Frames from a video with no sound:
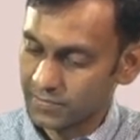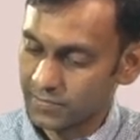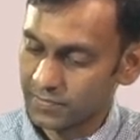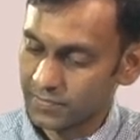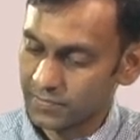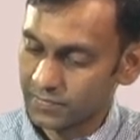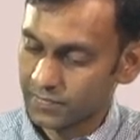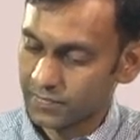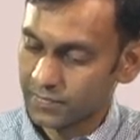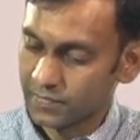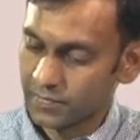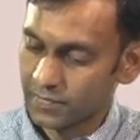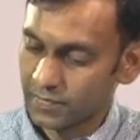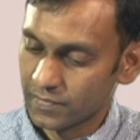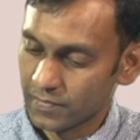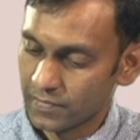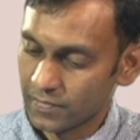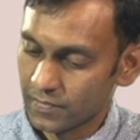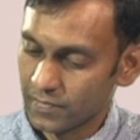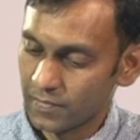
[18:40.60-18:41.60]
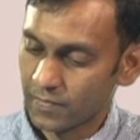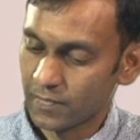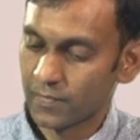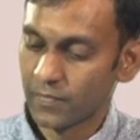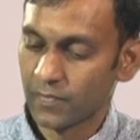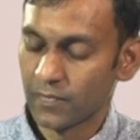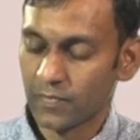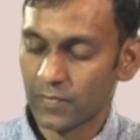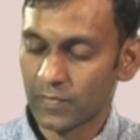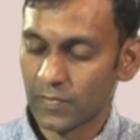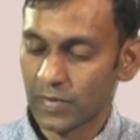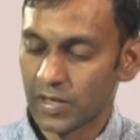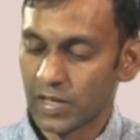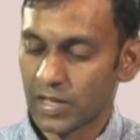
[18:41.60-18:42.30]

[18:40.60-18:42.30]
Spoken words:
Nothing is said.